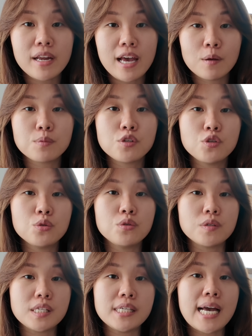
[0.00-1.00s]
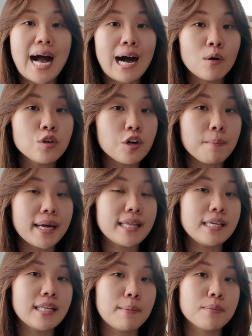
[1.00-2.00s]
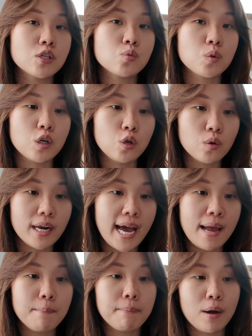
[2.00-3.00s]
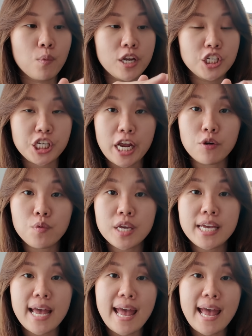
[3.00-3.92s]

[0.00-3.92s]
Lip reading: helps you to see how your monthly numbers will look like, but when January